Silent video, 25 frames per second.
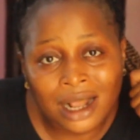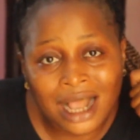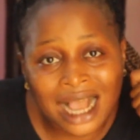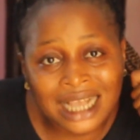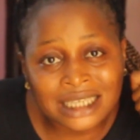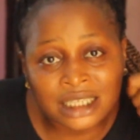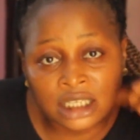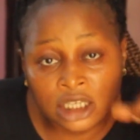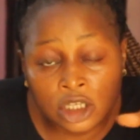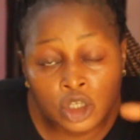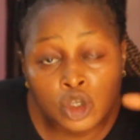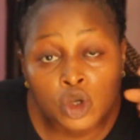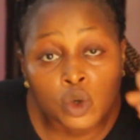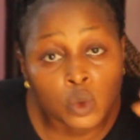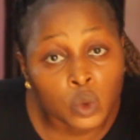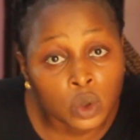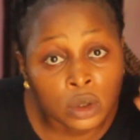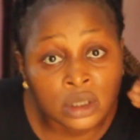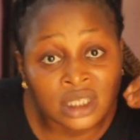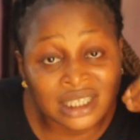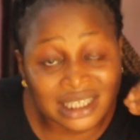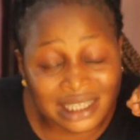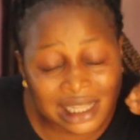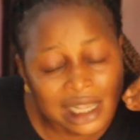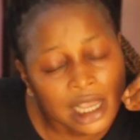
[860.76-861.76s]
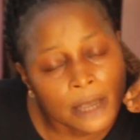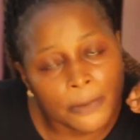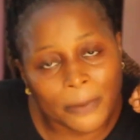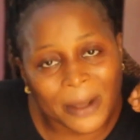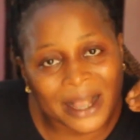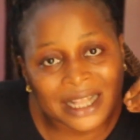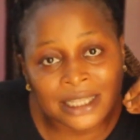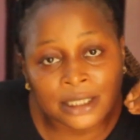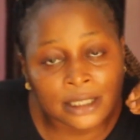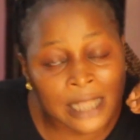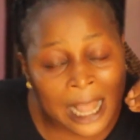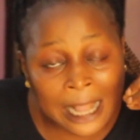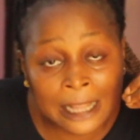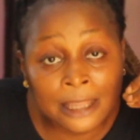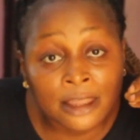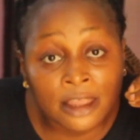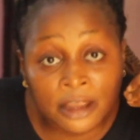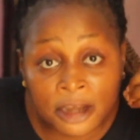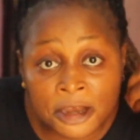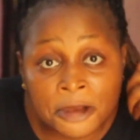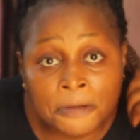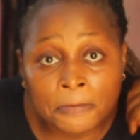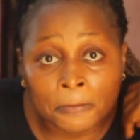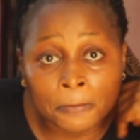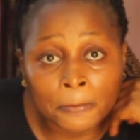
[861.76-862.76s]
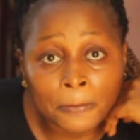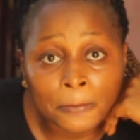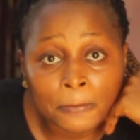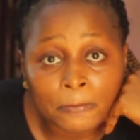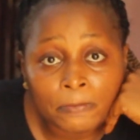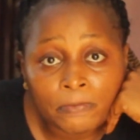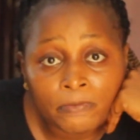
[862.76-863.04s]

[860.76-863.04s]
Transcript: As in you will sleep and dream.